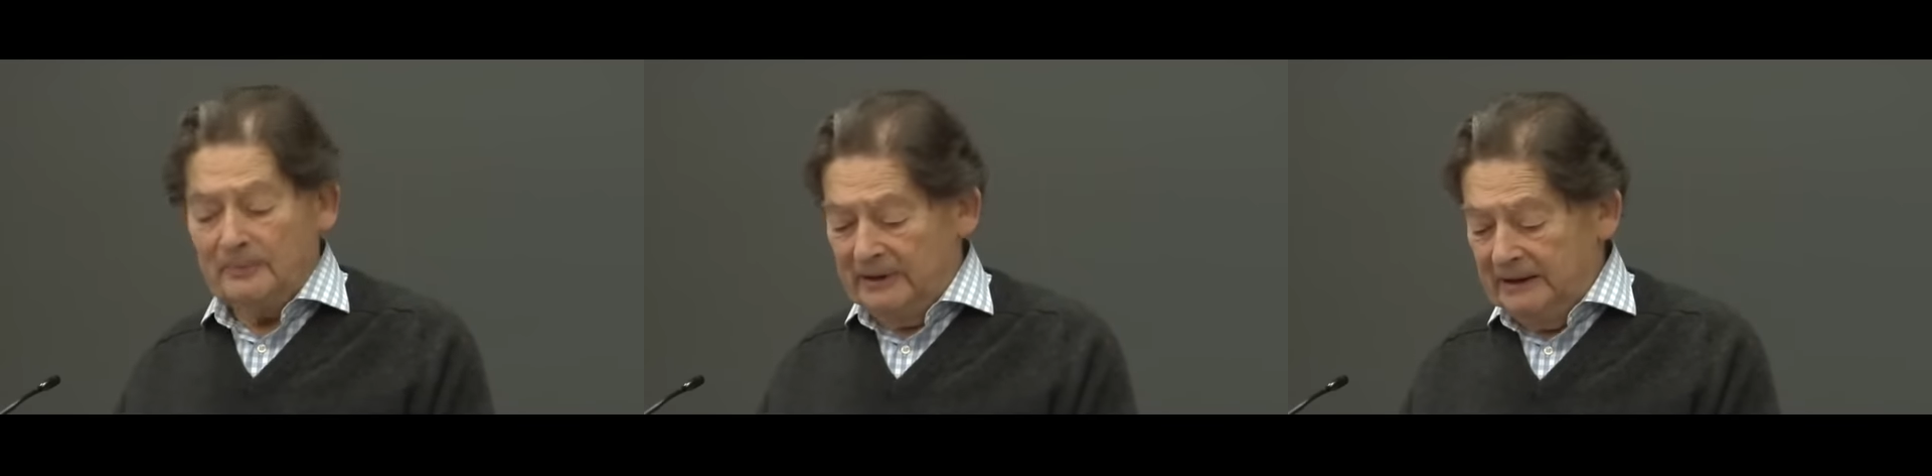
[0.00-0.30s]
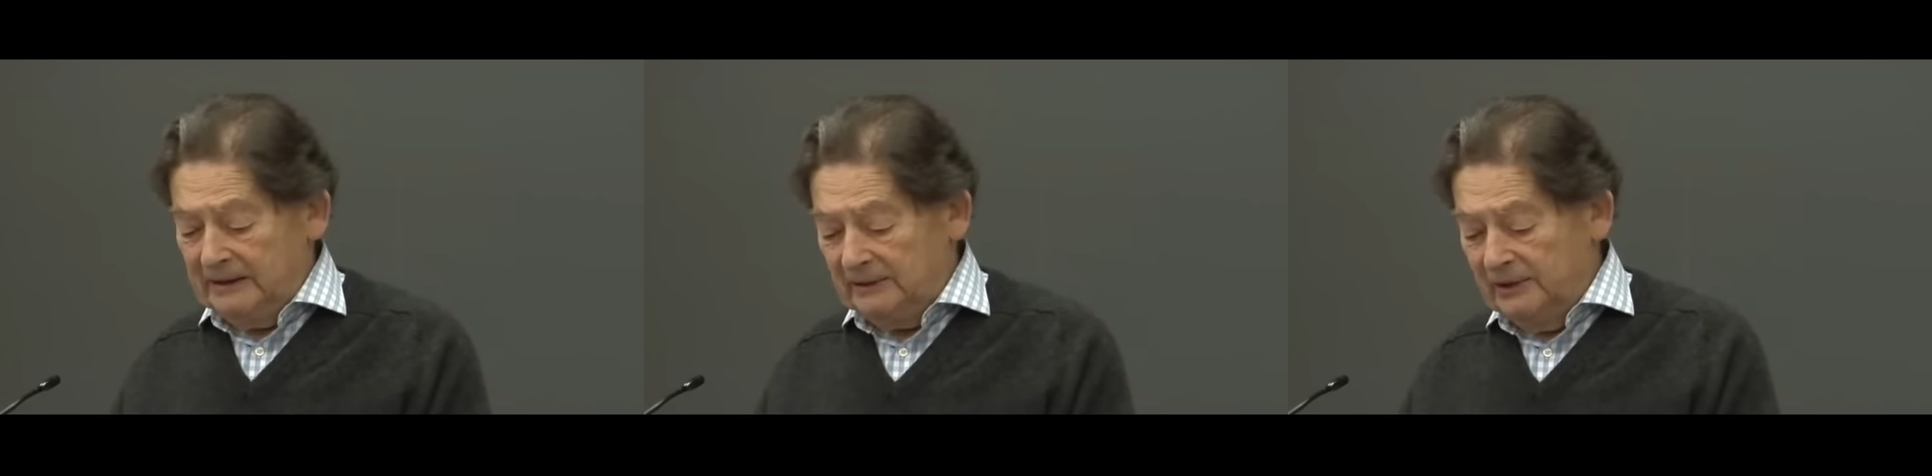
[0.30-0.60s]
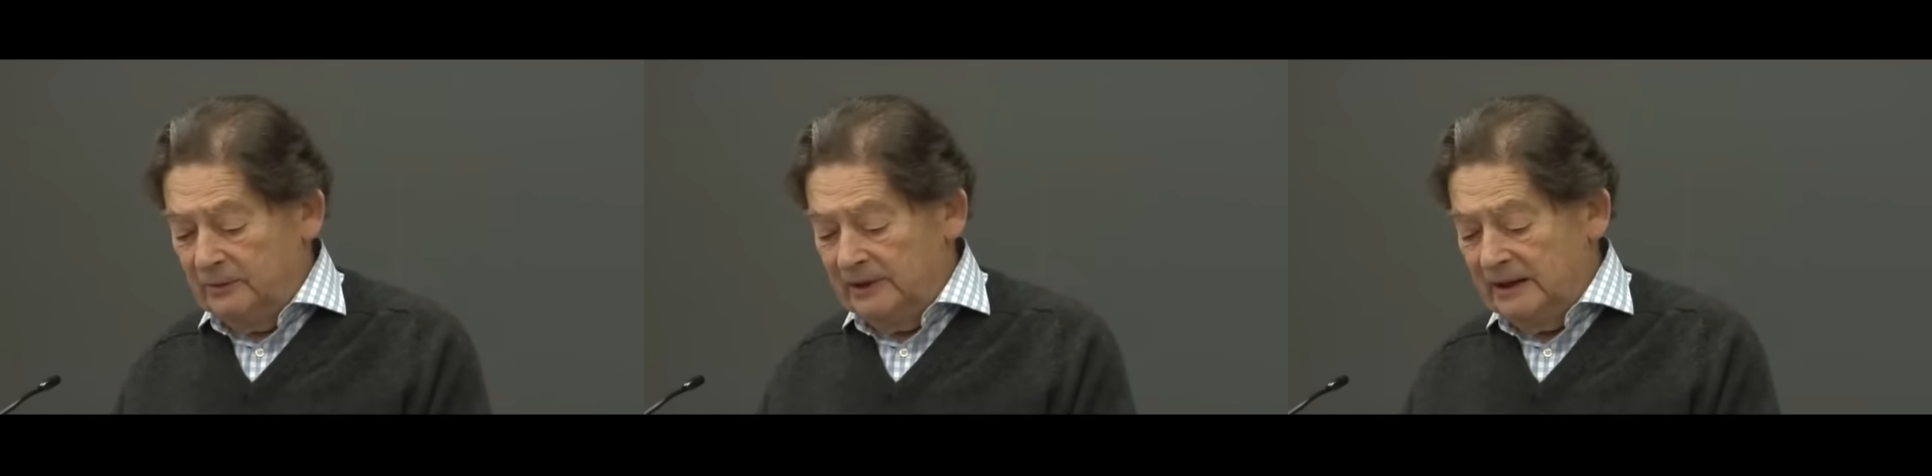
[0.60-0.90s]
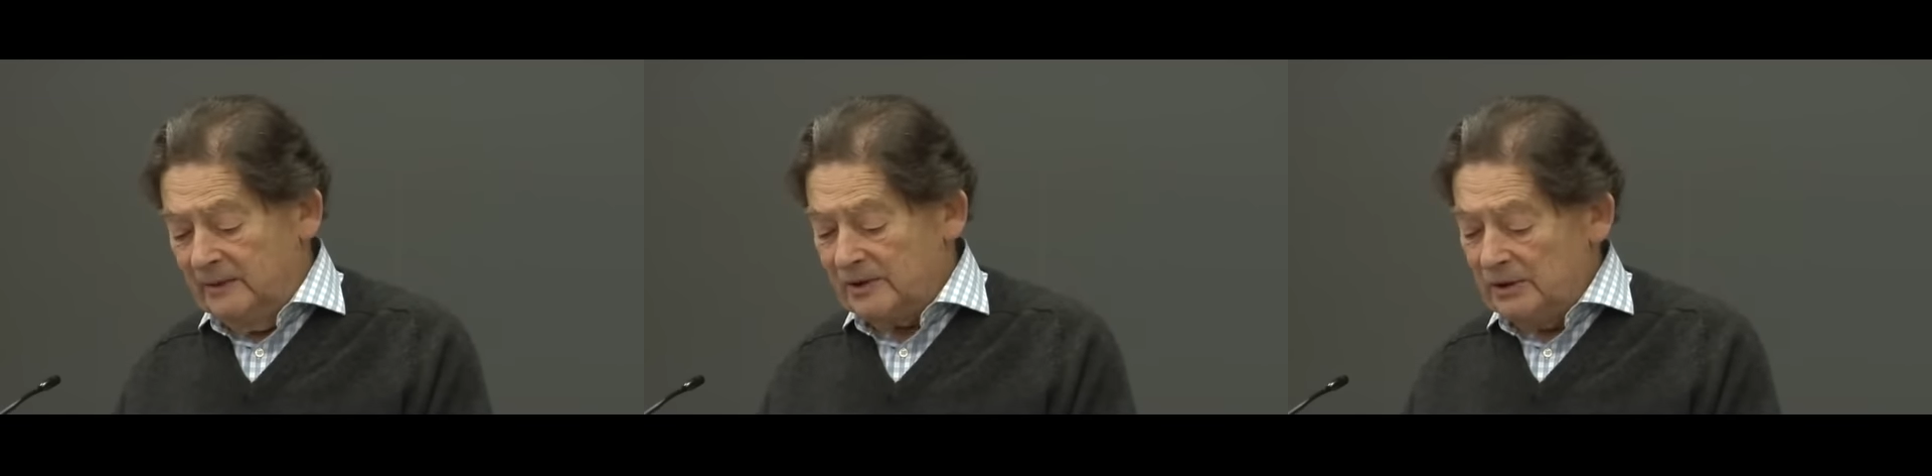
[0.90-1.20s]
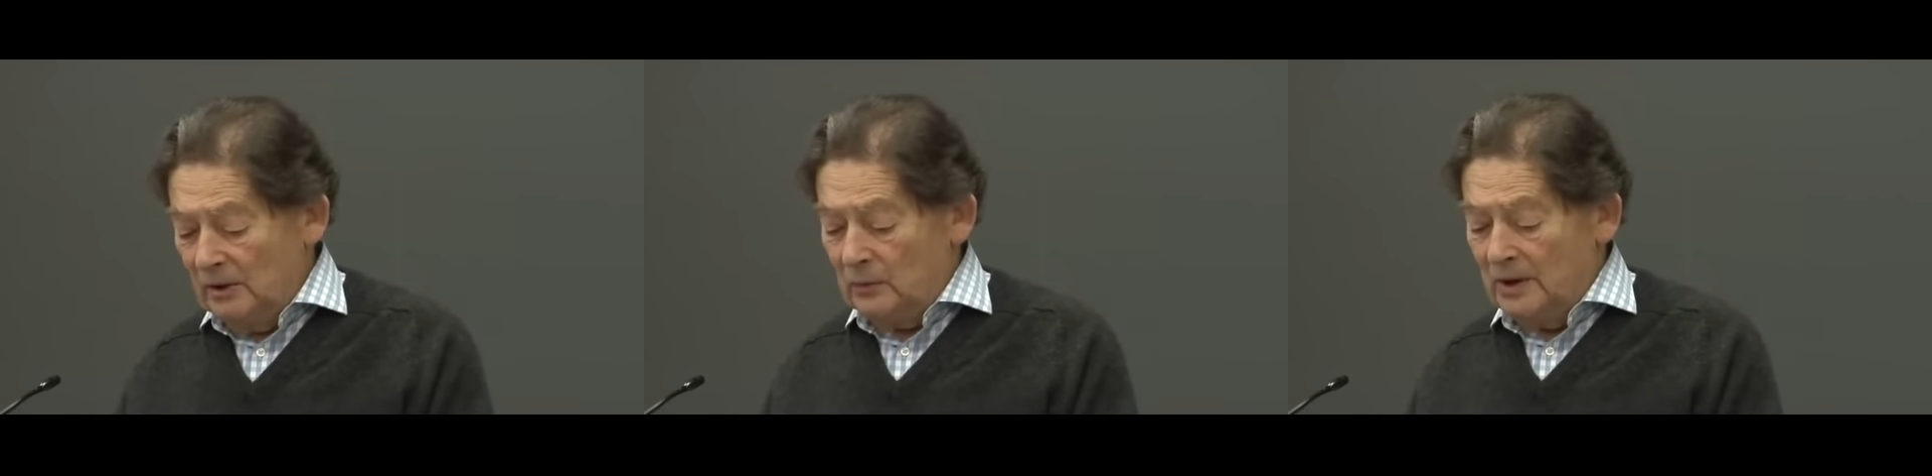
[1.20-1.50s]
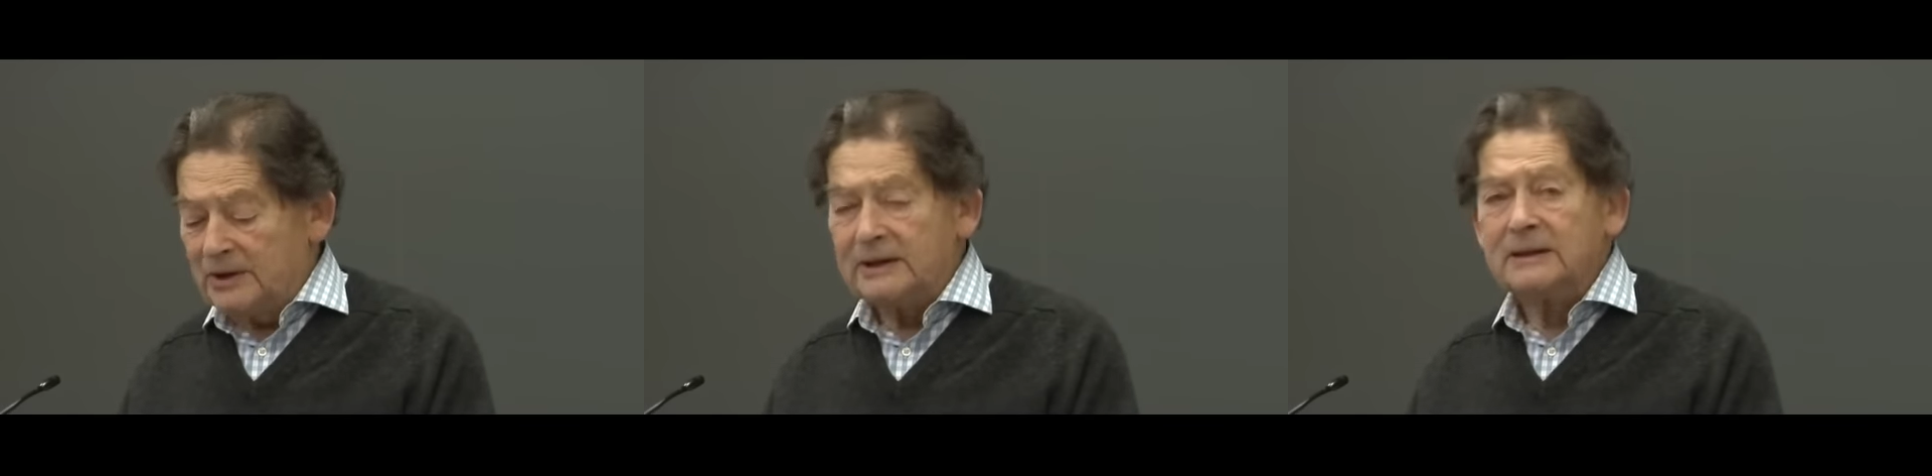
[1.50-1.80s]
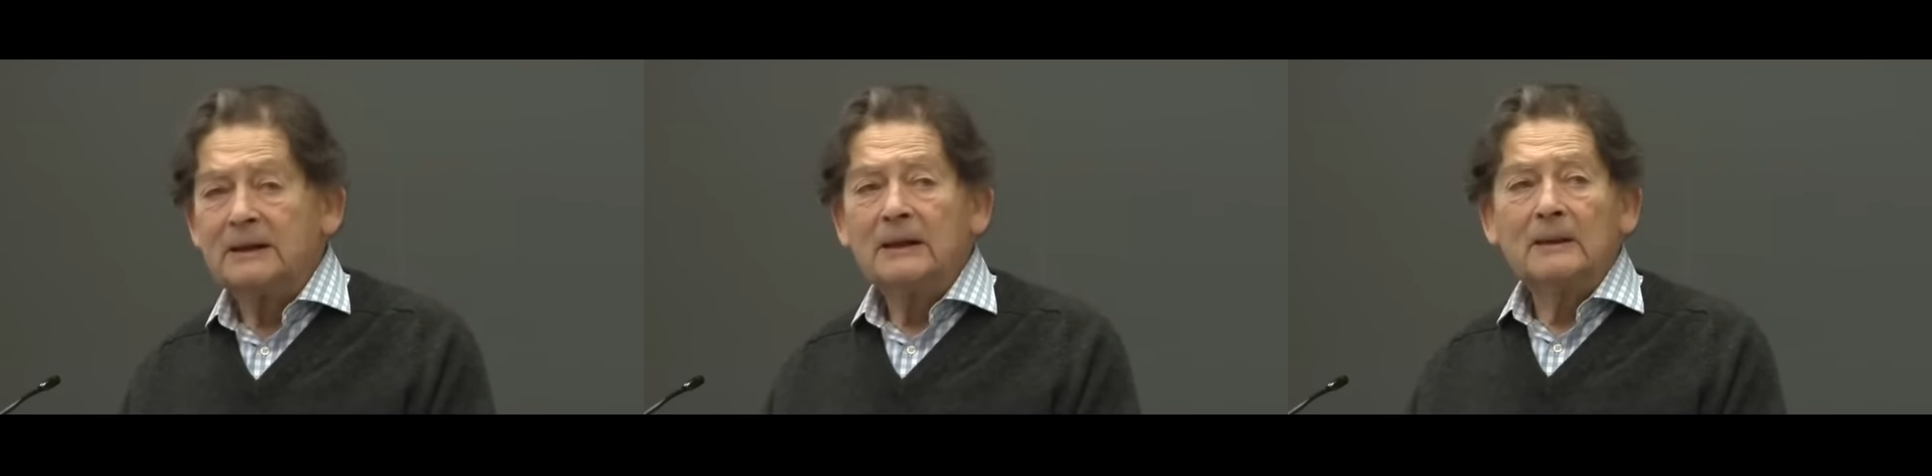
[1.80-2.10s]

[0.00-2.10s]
political union was not wanted